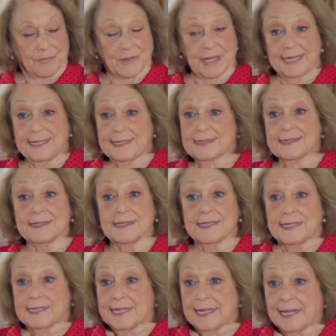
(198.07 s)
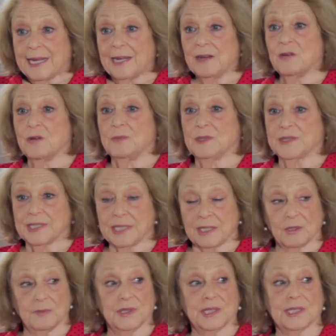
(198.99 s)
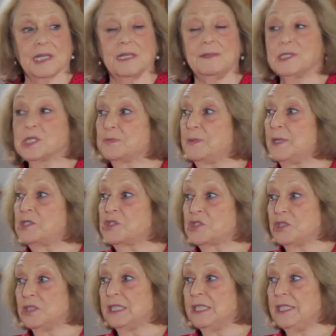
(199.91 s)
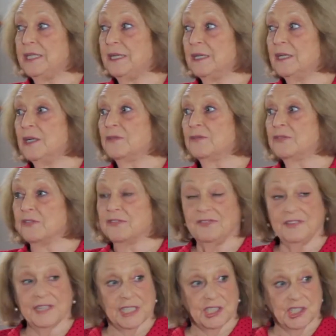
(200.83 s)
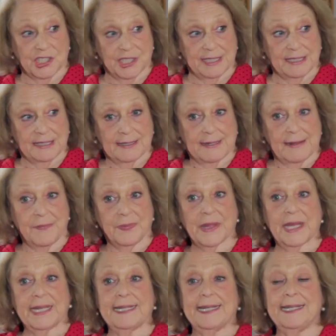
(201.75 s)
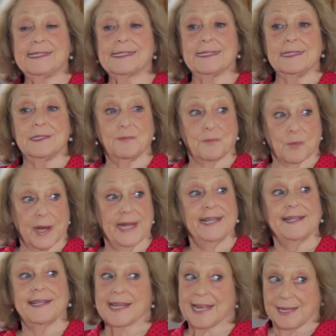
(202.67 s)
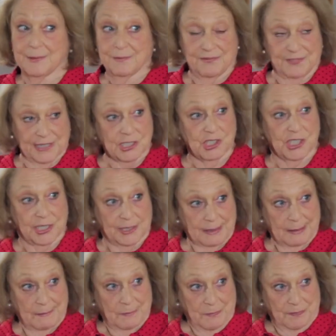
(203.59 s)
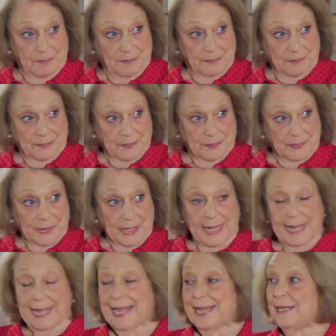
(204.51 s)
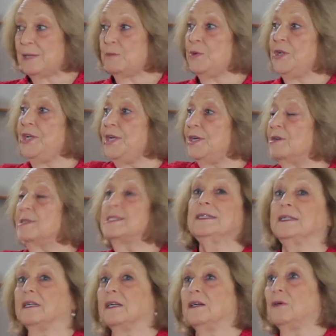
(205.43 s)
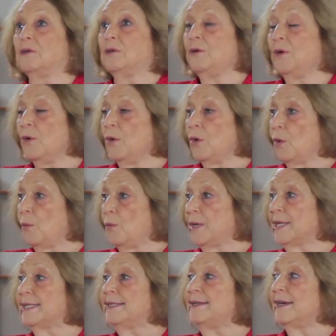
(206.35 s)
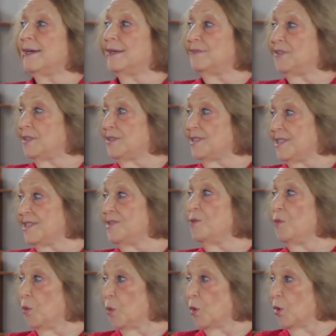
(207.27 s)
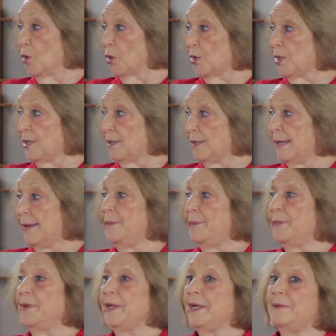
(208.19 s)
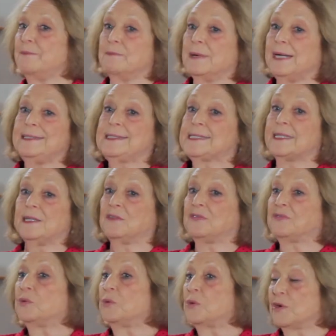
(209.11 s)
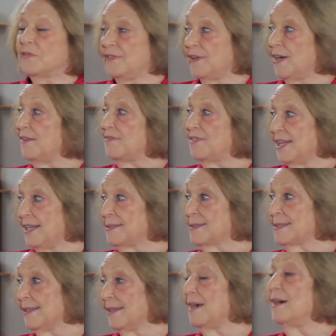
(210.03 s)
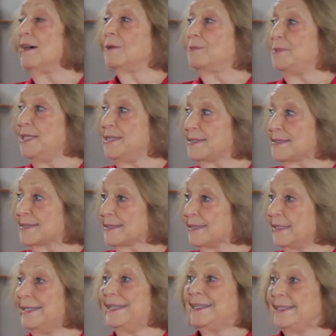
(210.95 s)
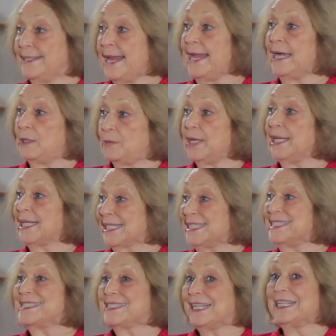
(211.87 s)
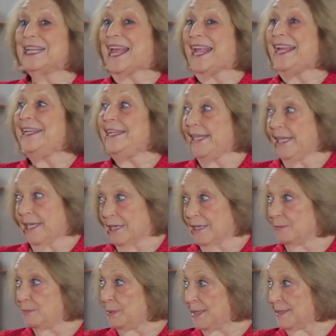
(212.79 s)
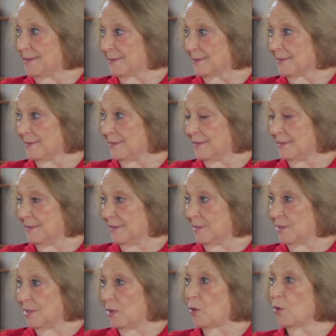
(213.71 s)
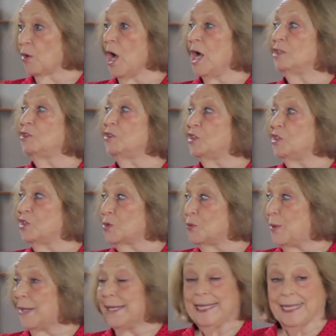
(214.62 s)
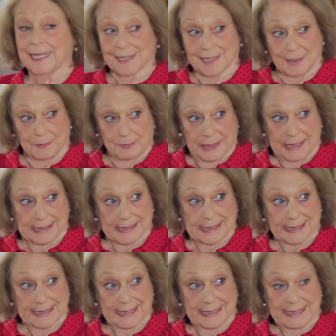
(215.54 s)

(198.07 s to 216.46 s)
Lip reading: It is a terrible, terrible time, especially for fiction that isn't brand name fiction. And years ago, when a novel didn't work, it might sell 4,000 or 5,000 copies. Now it can sell 80 copies or 120 copies.